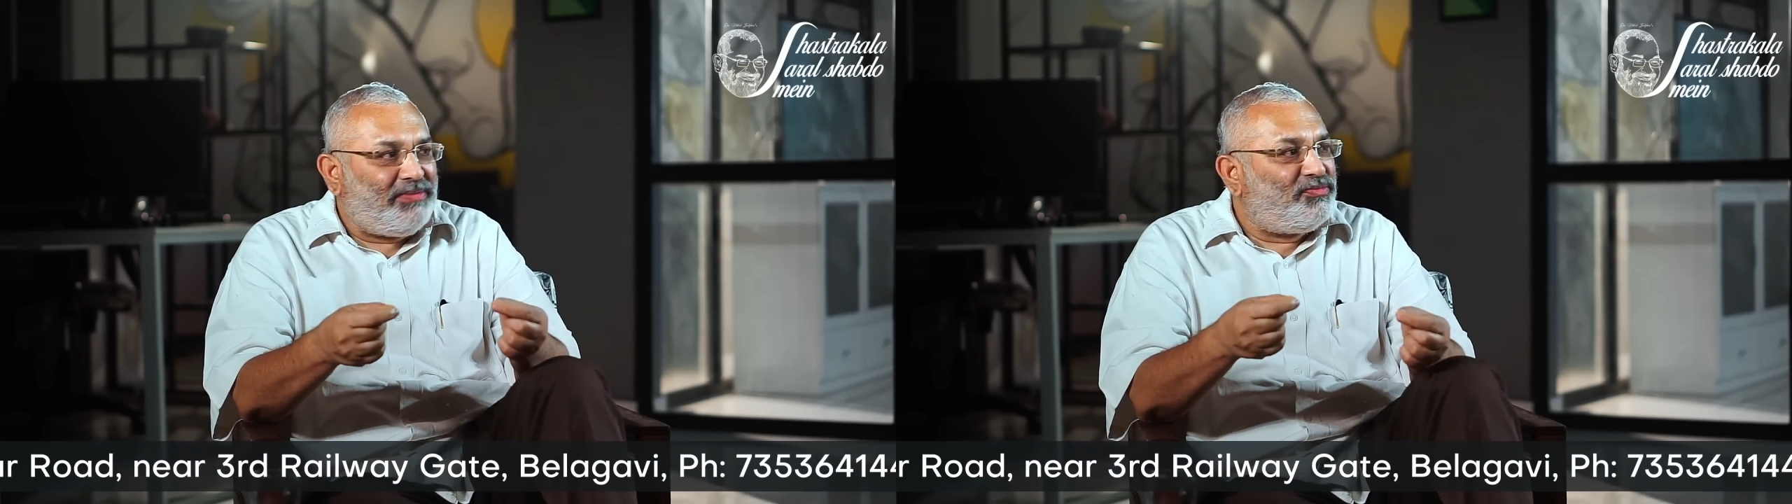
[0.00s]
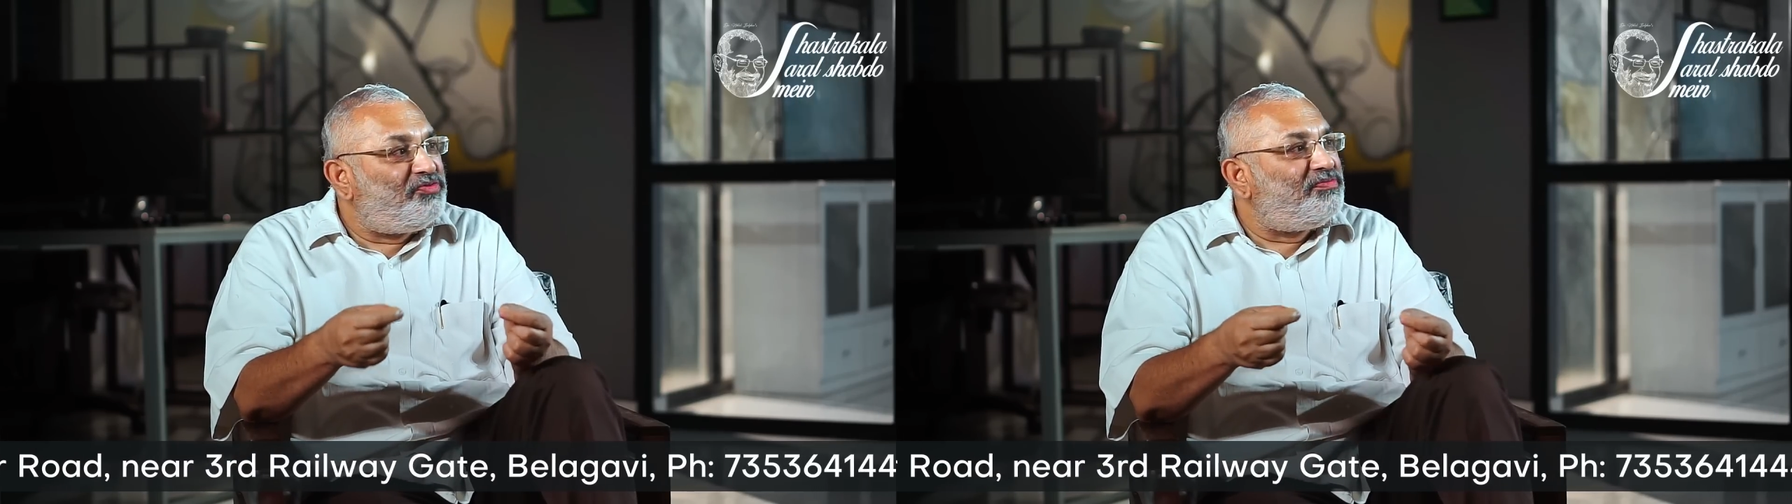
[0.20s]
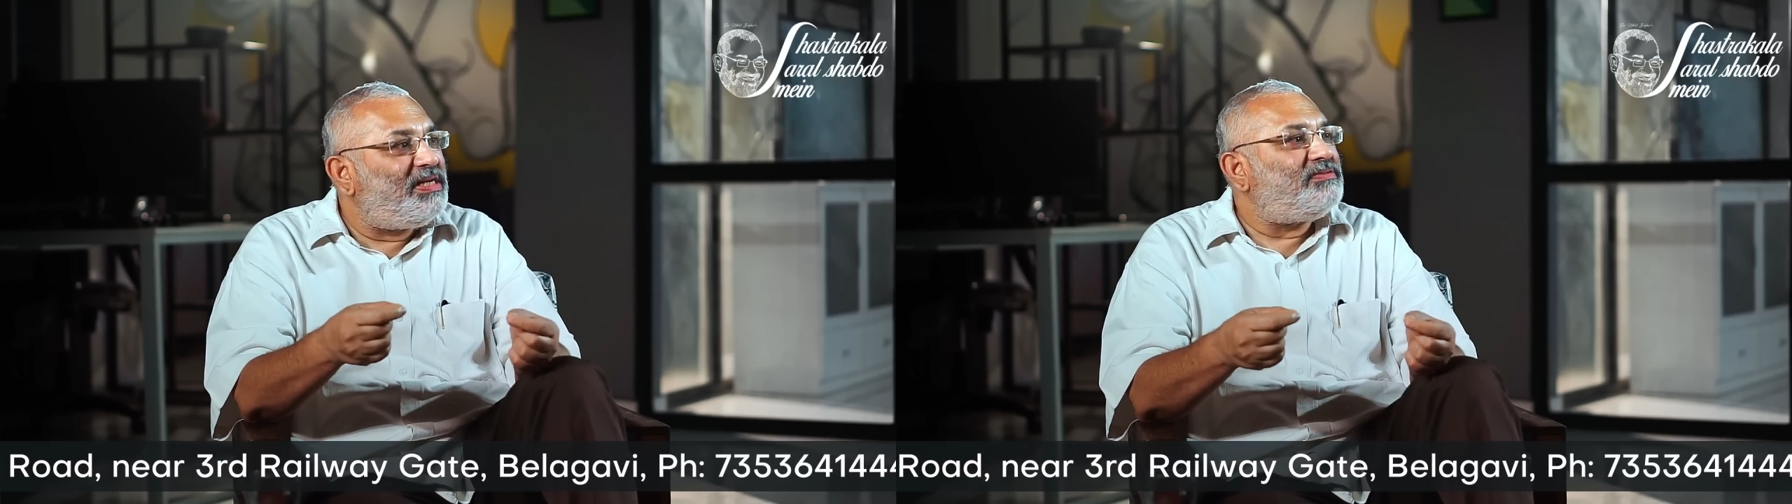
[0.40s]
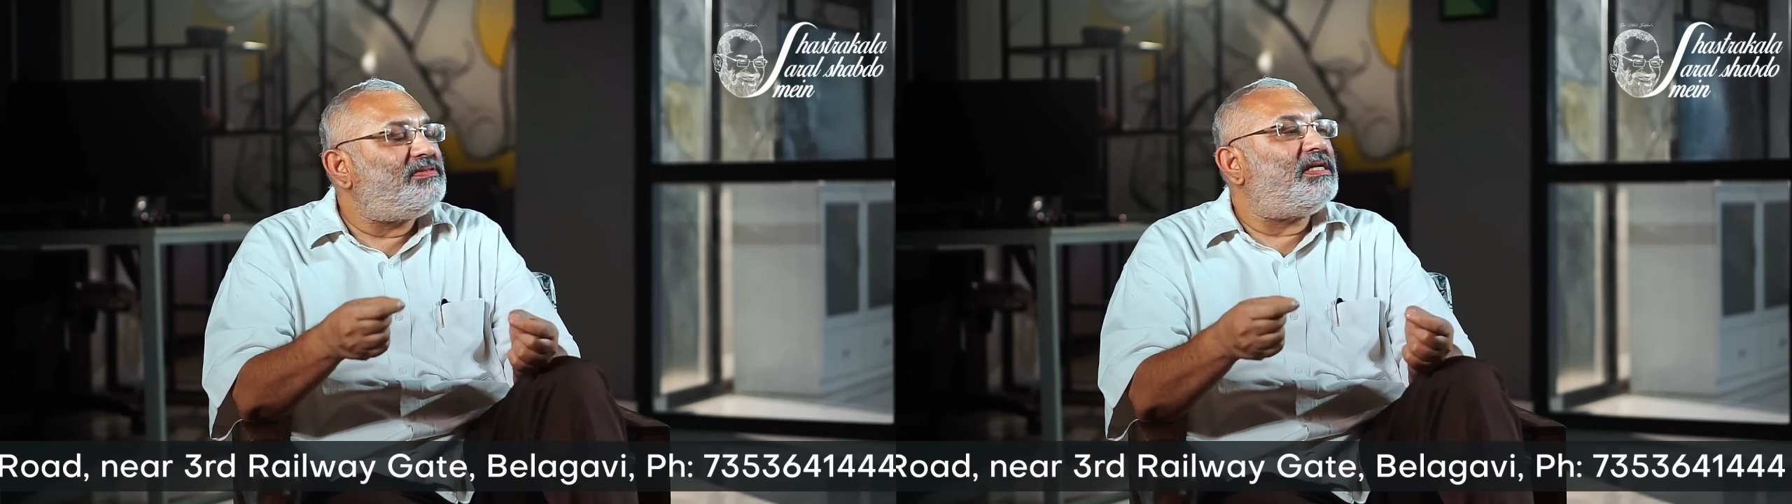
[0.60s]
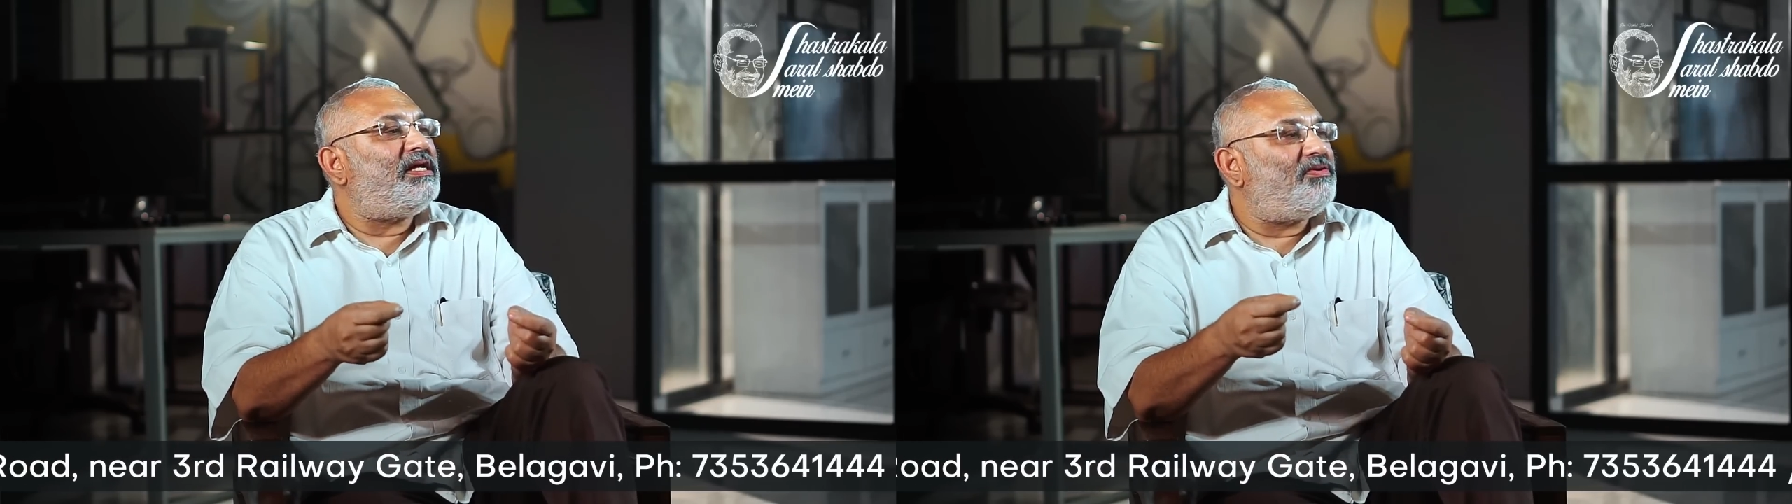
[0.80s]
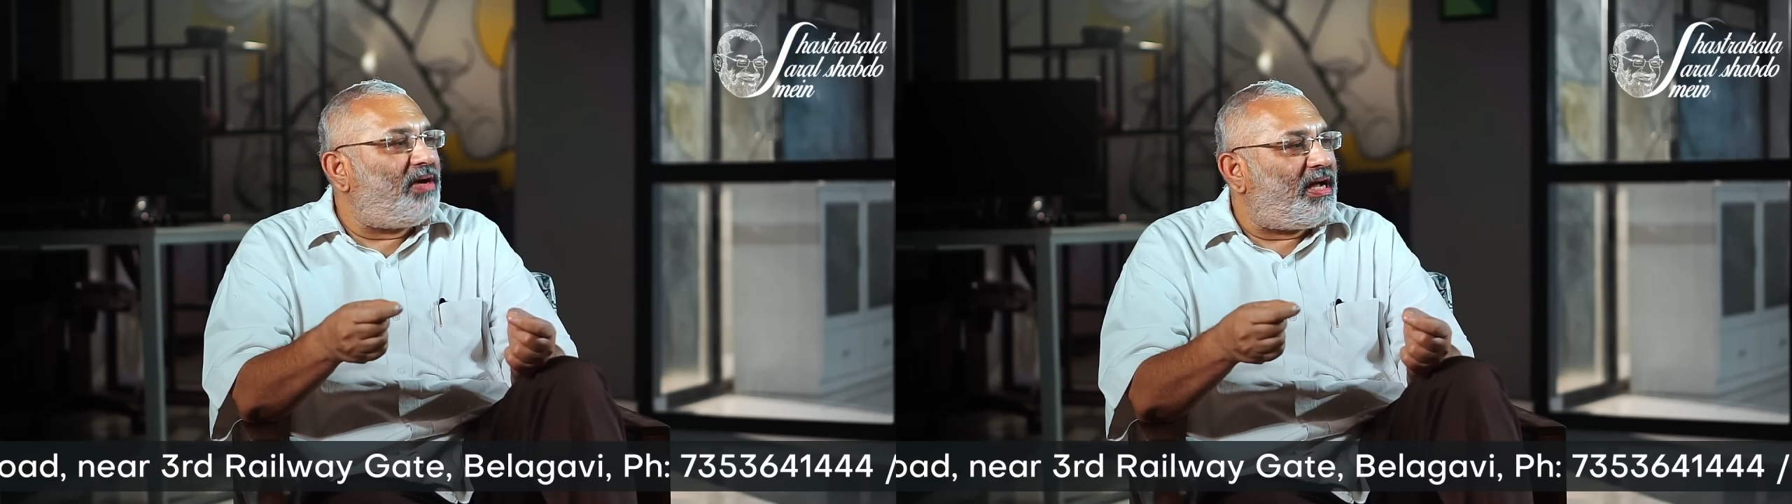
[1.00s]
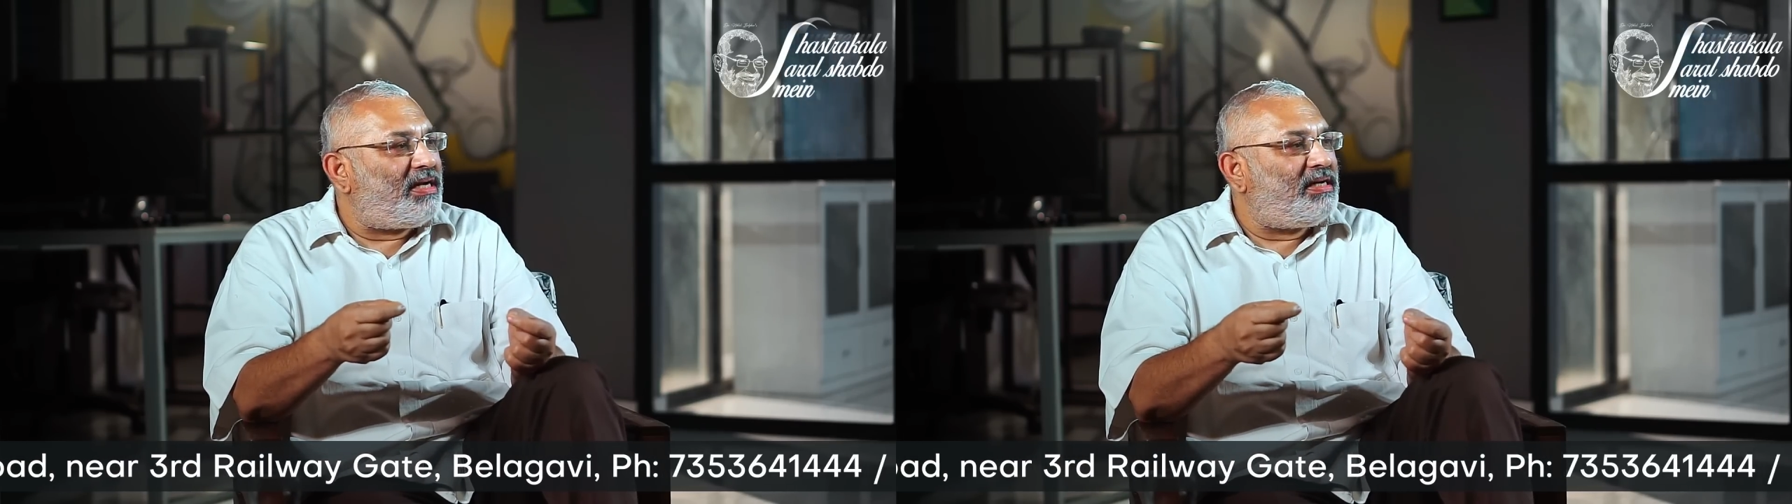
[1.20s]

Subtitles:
movements which are required